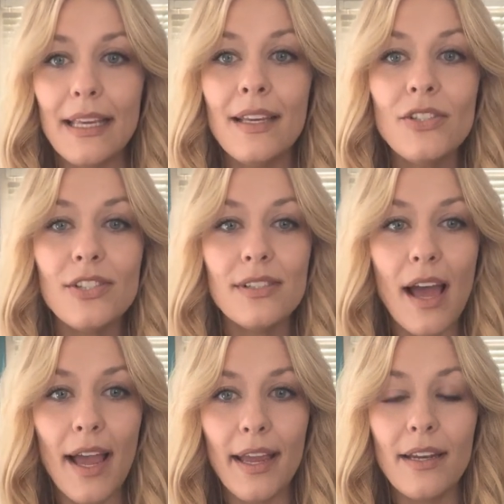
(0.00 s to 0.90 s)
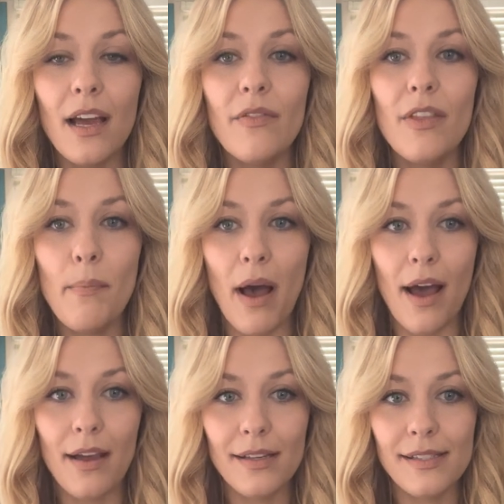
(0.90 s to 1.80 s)
each side of the
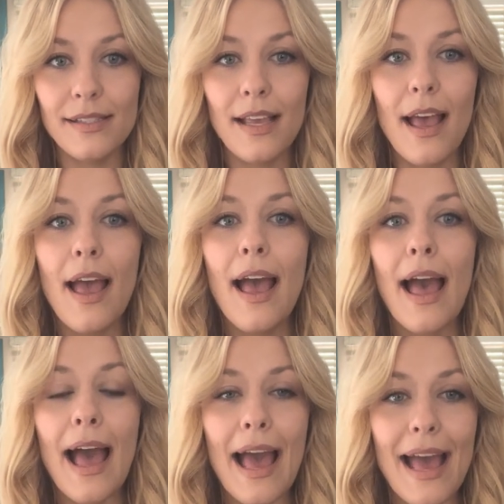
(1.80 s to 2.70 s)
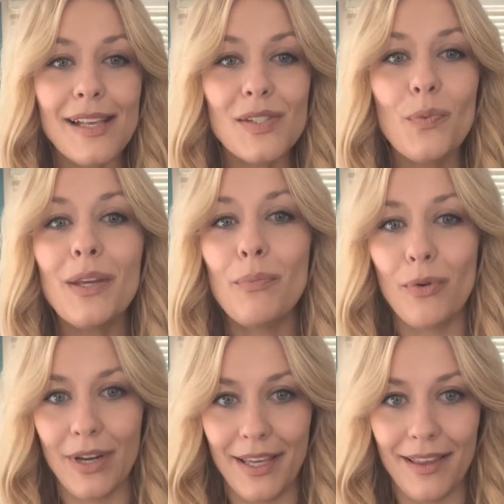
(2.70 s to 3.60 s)
box as we
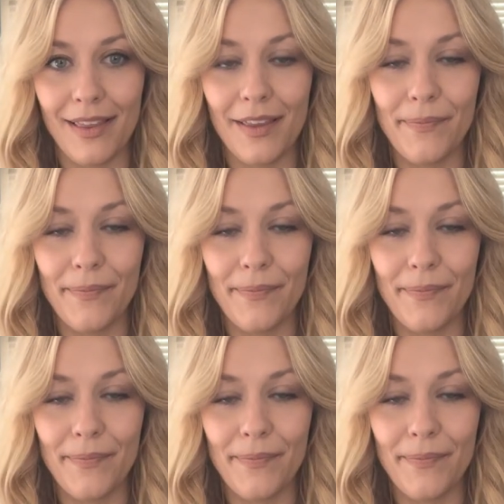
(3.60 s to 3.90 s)
breathe.